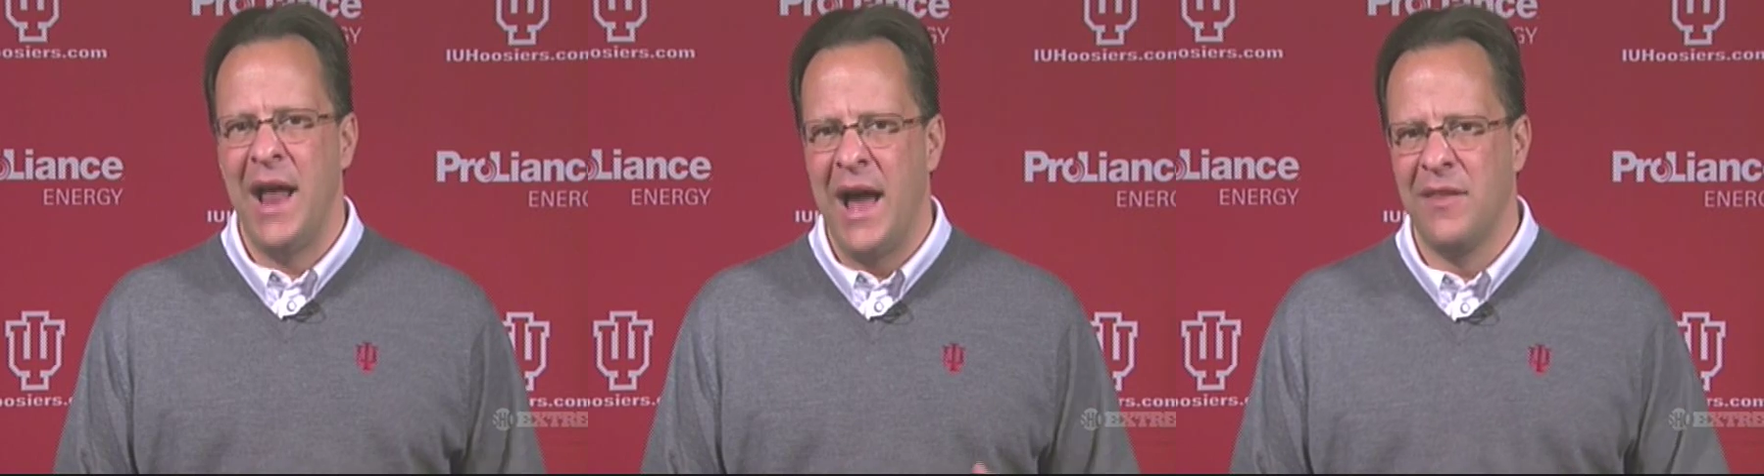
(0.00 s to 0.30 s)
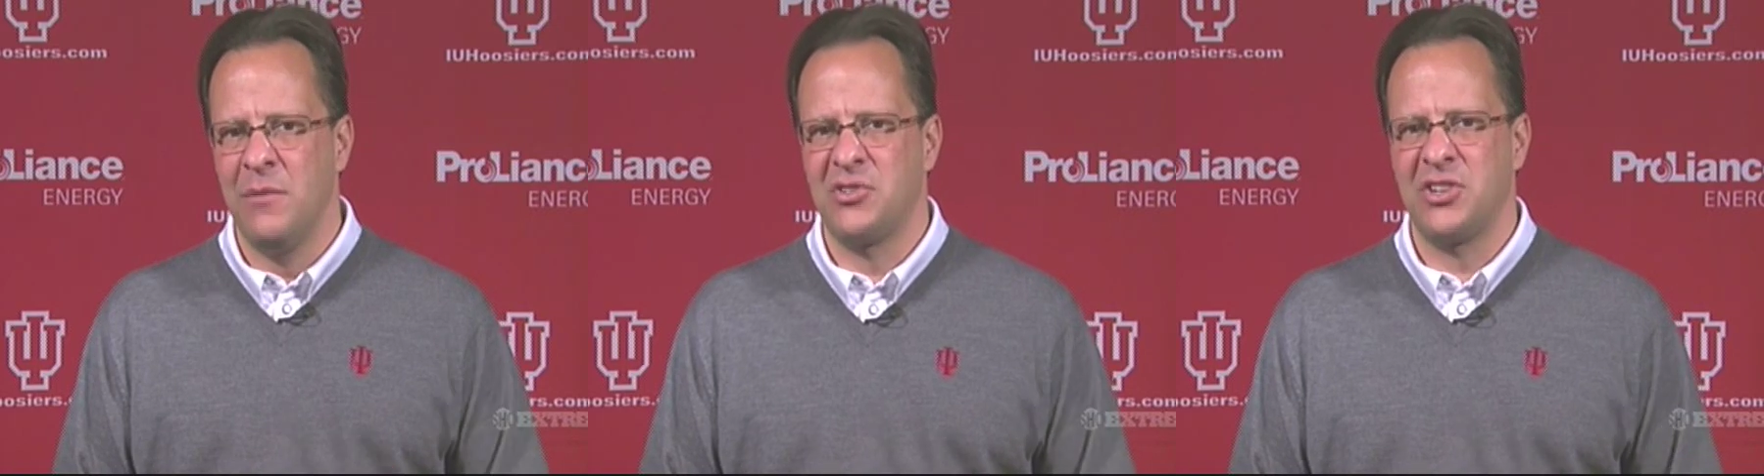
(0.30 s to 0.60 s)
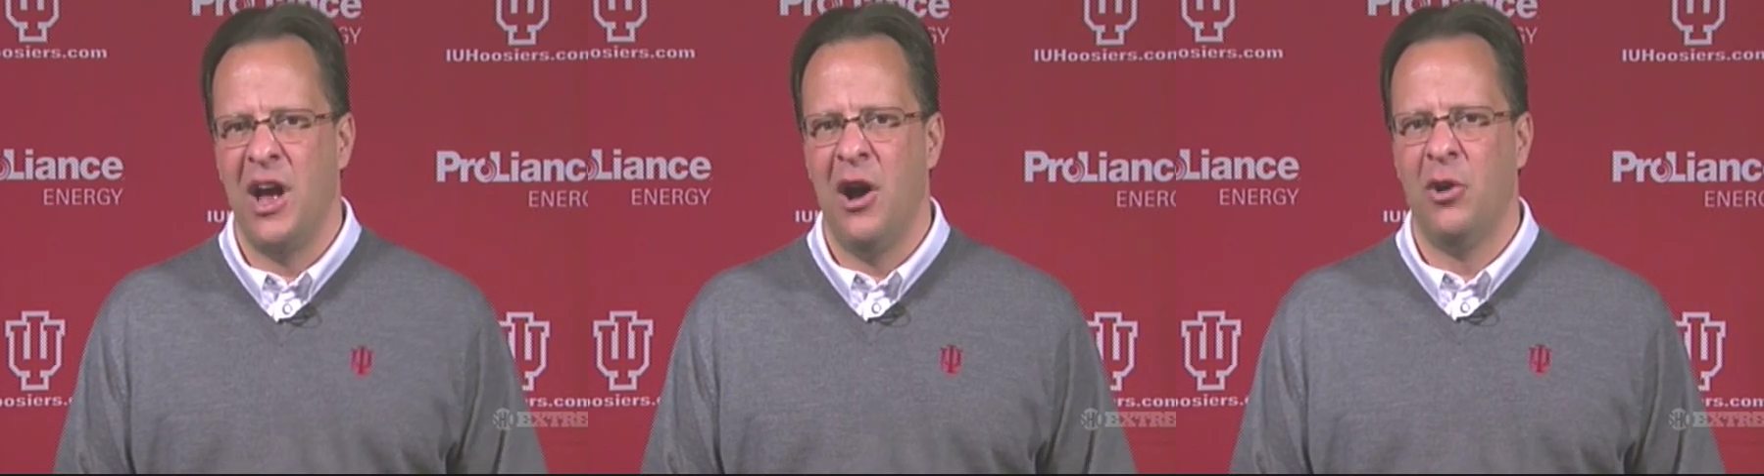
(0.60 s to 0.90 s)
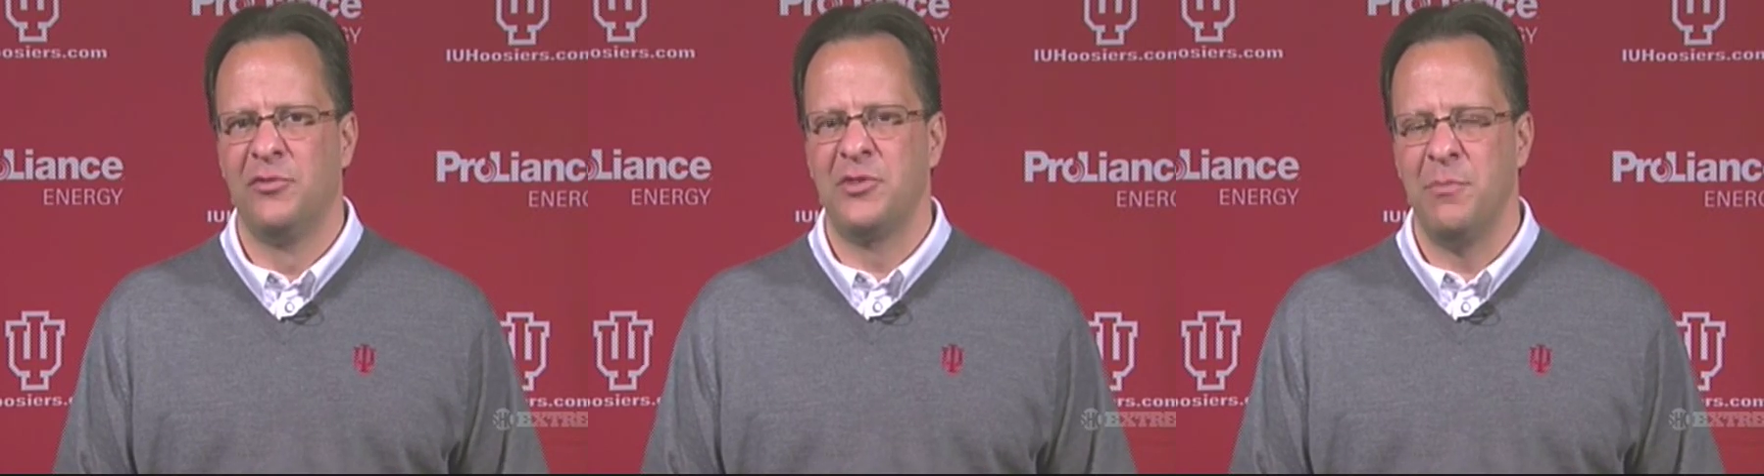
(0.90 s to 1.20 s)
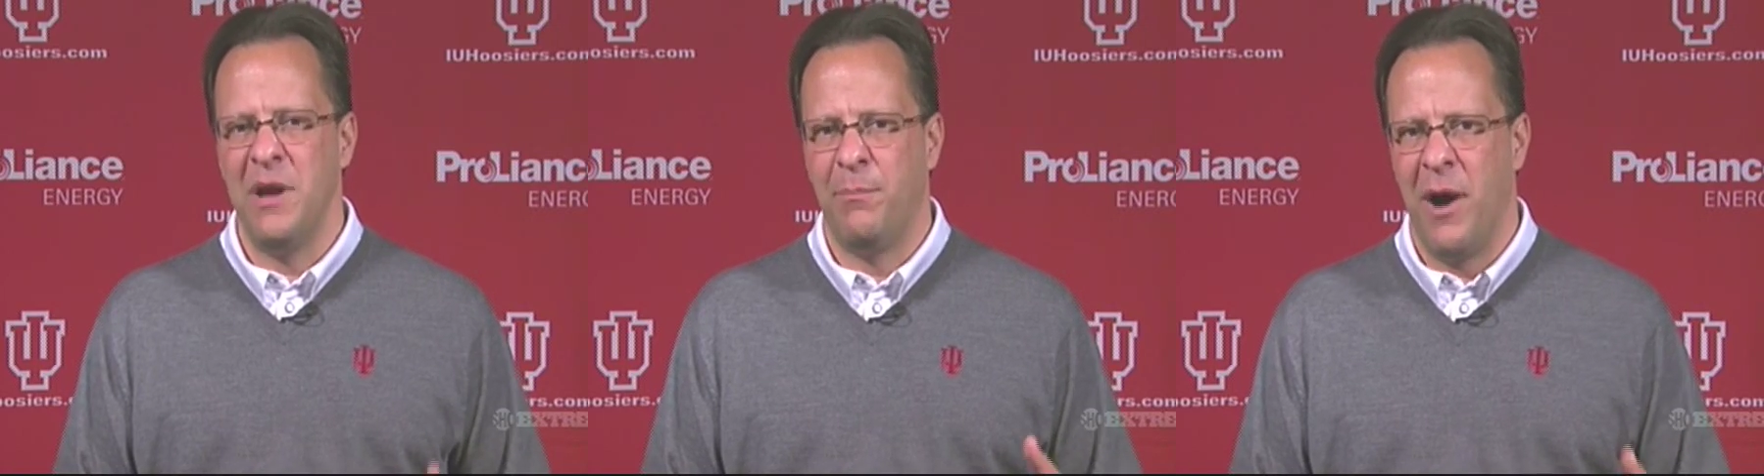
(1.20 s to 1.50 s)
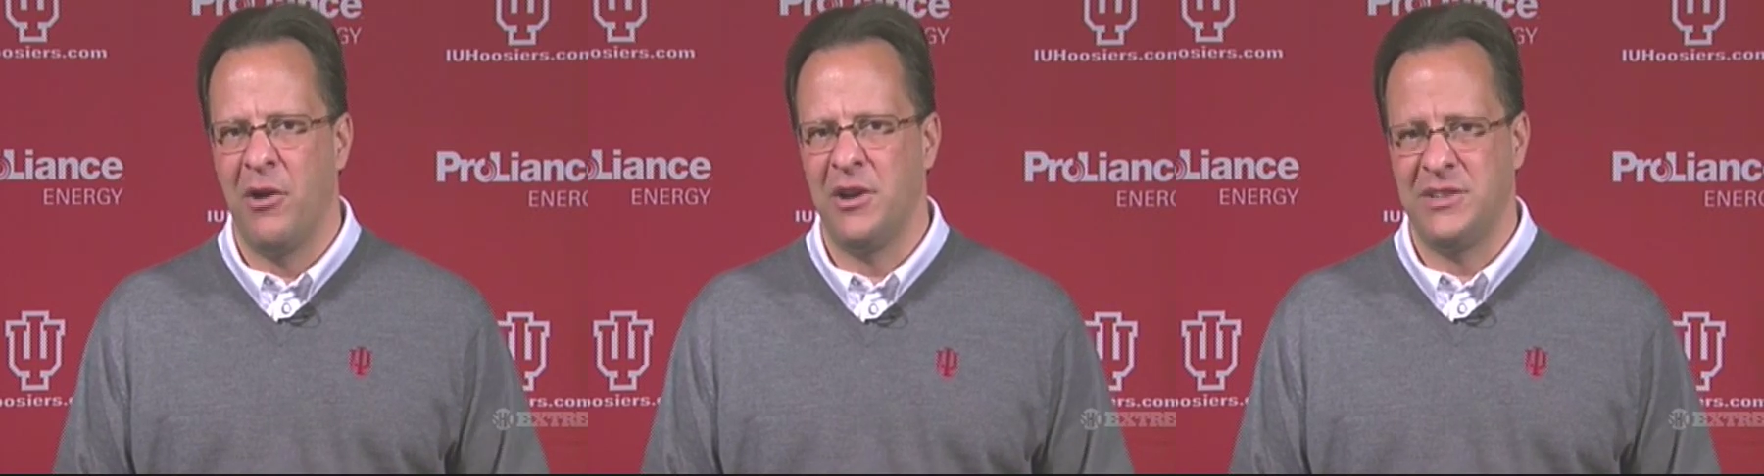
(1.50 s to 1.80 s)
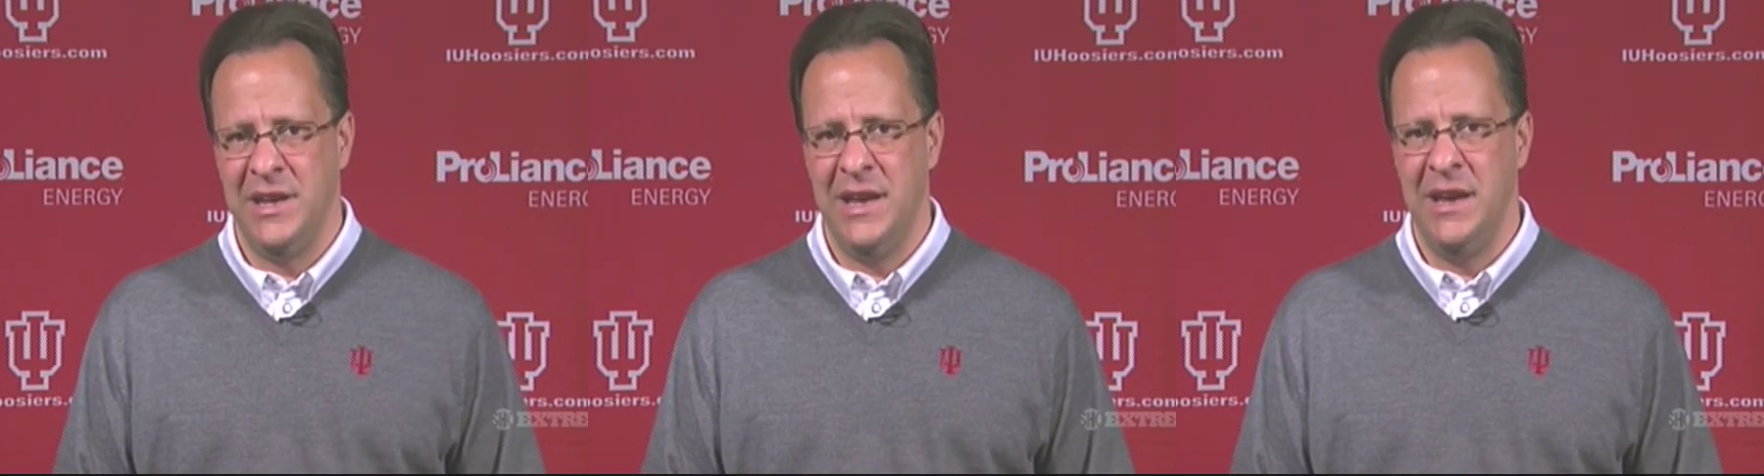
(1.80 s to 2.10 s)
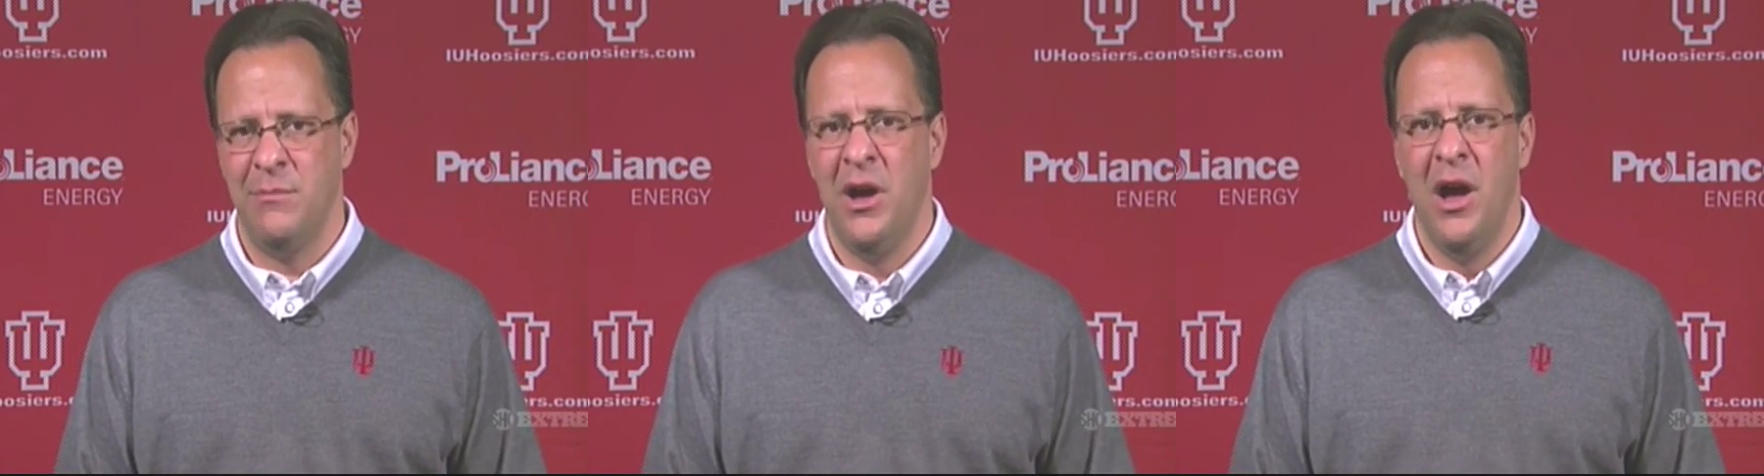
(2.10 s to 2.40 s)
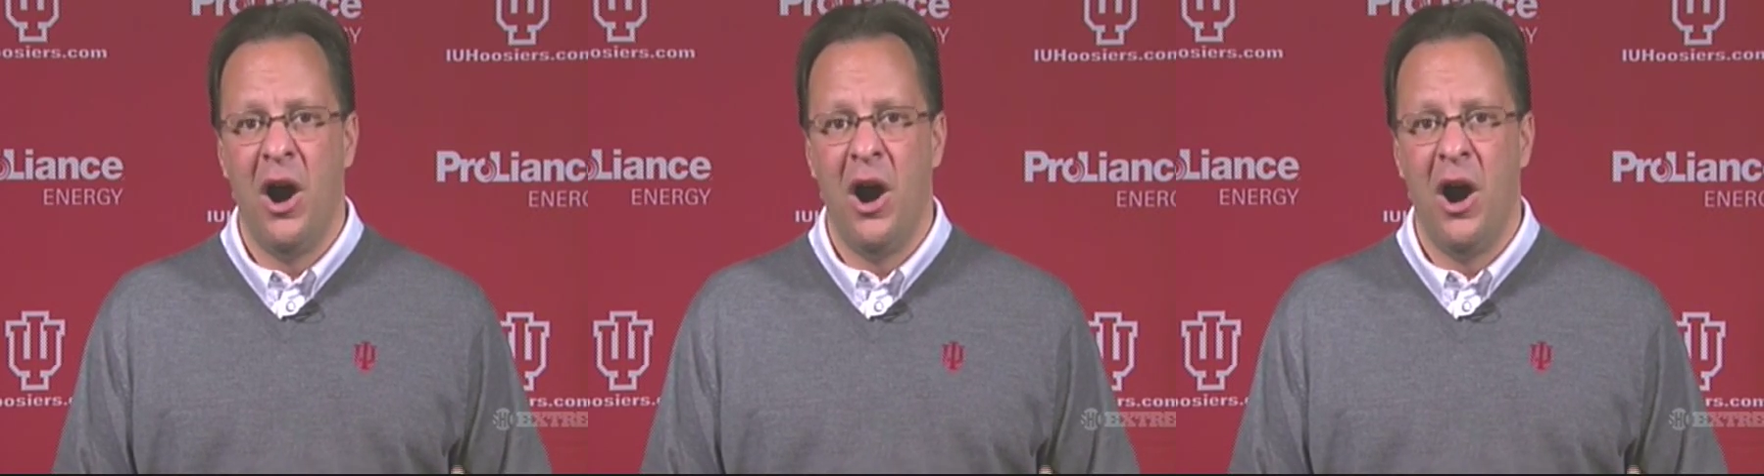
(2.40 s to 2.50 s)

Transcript: out of themselves, be about a team,